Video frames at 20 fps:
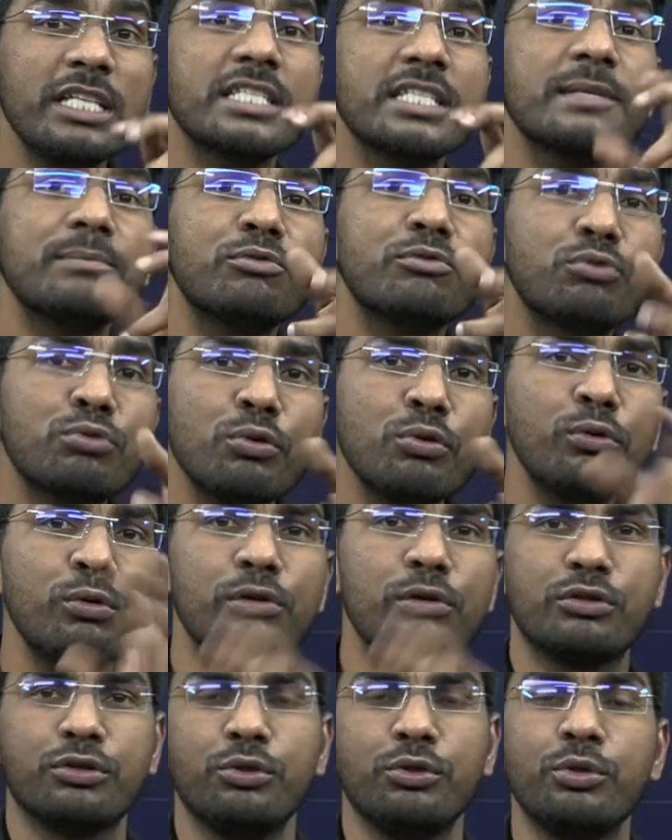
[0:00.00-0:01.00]
need some
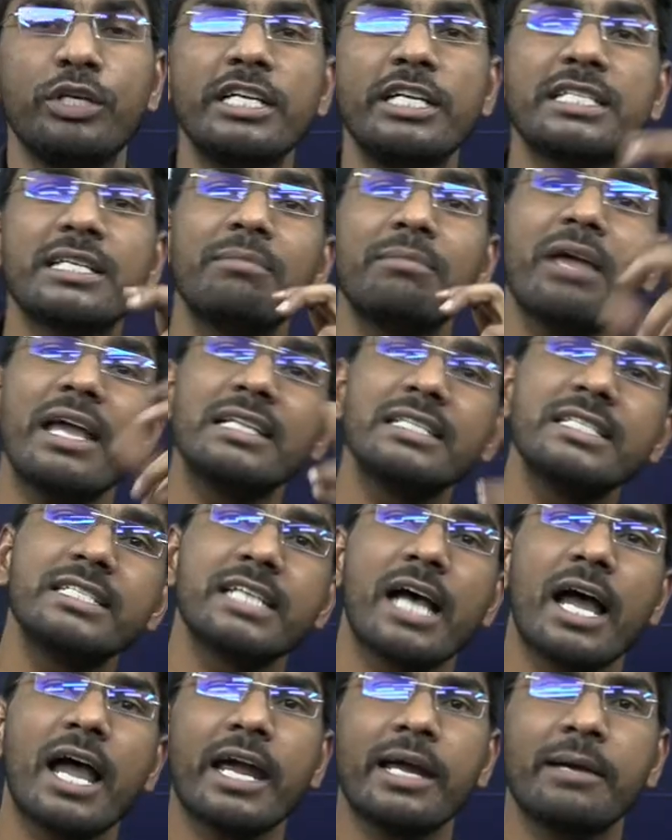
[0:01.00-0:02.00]
tools you need some
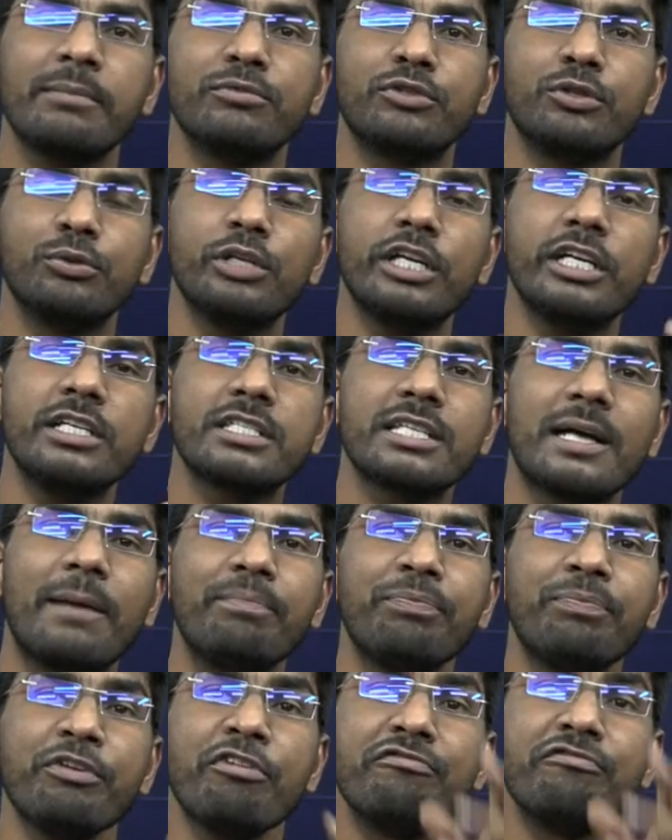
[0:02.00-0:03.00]
enzymes you need
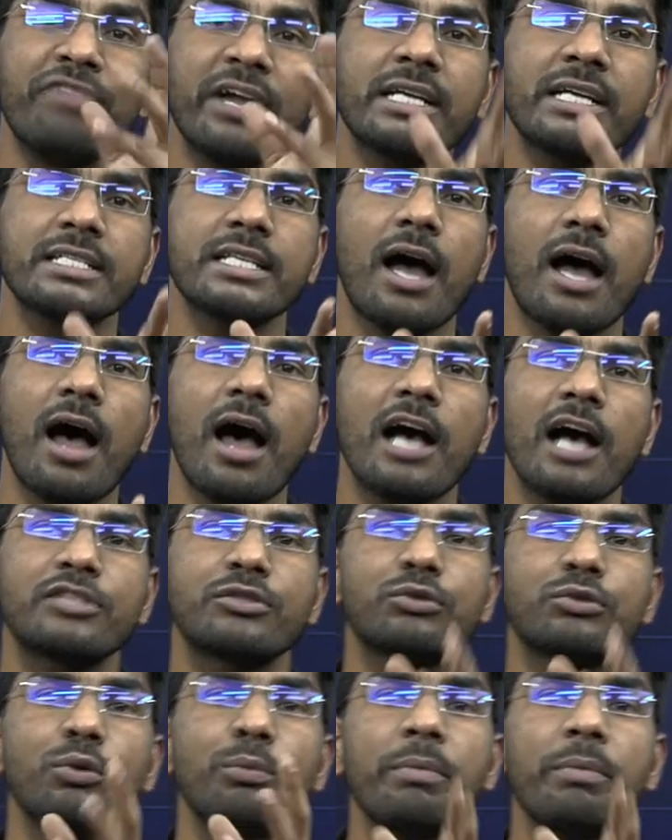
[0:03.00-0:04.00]
some
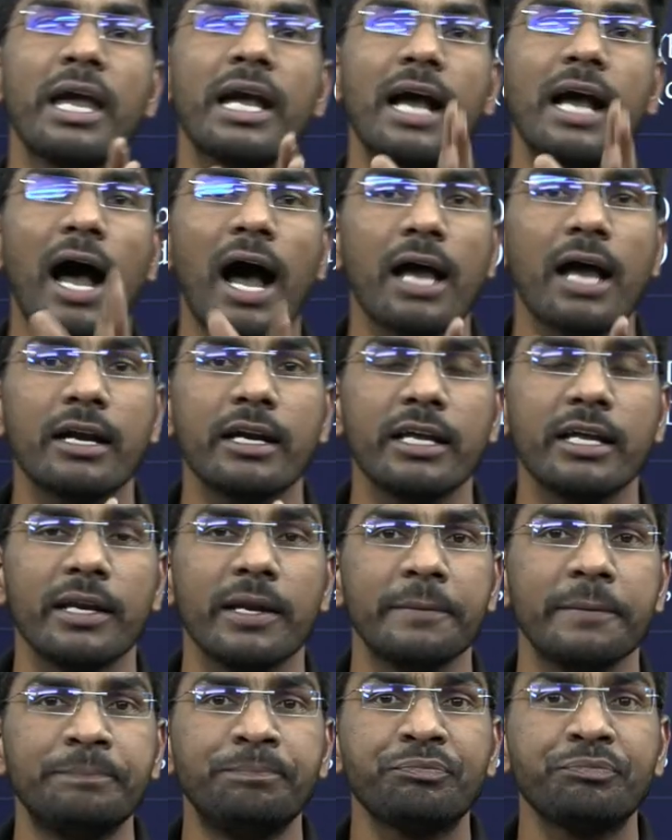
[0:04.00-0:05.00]
vectors to make
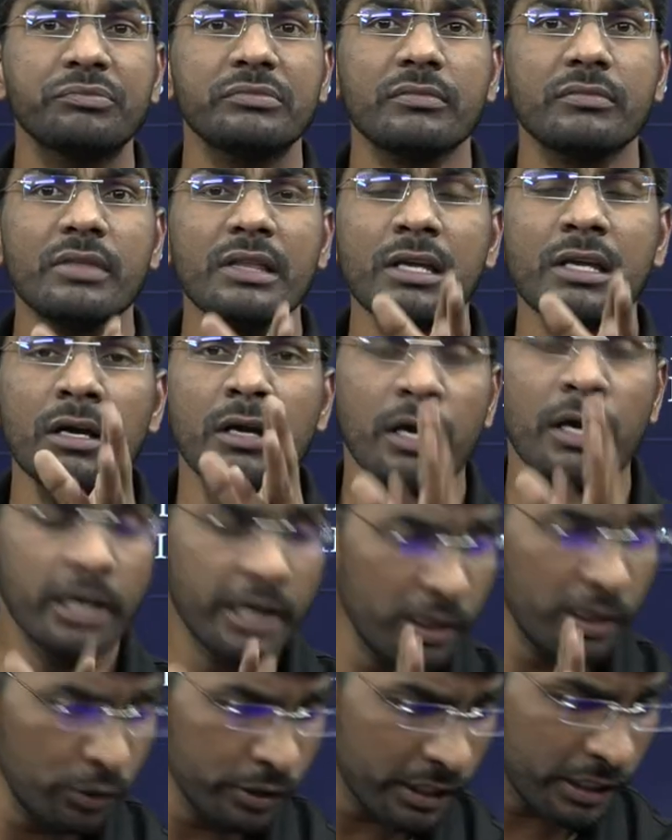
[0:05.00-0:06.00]
rDNA.
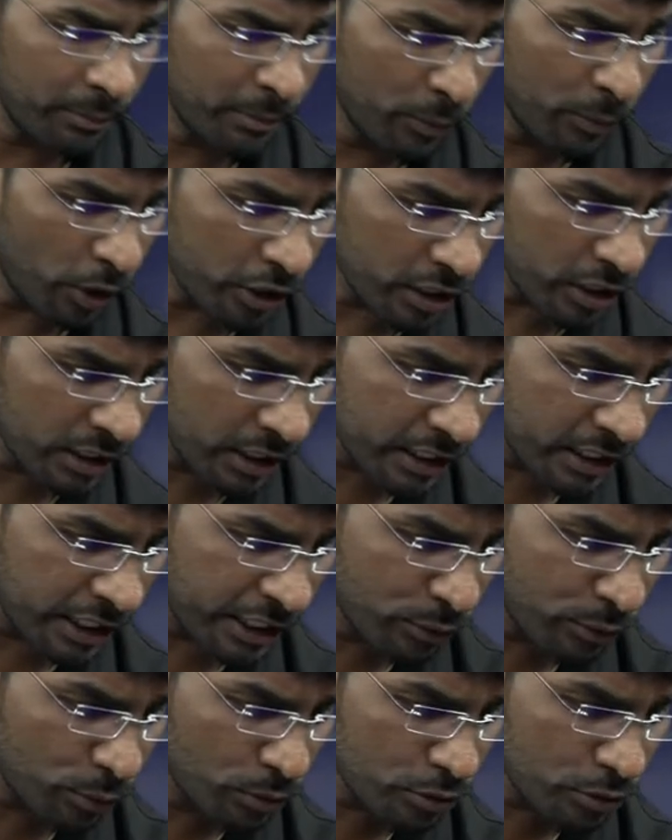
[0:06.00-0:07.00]
Can you tell me what are the
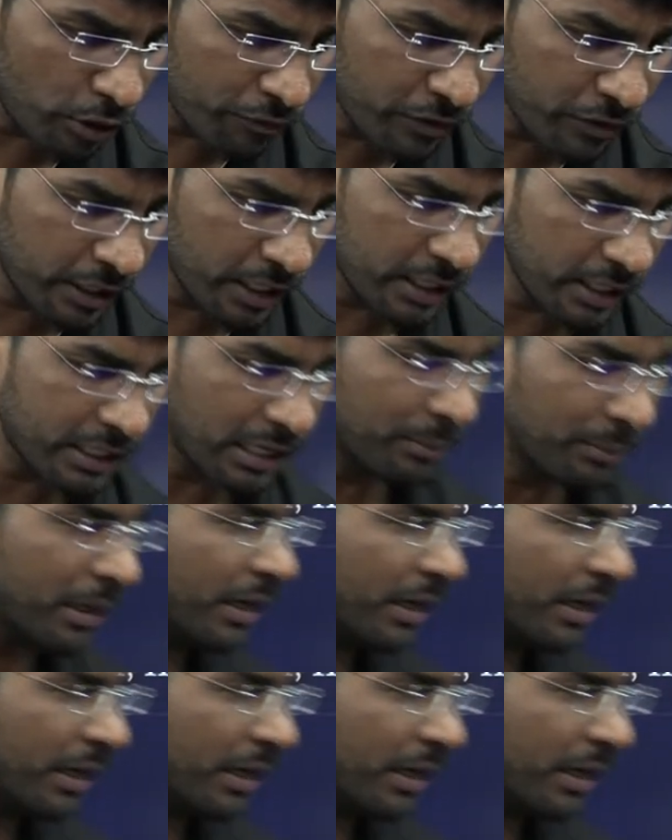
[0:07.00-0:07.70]
key tools of here? Tell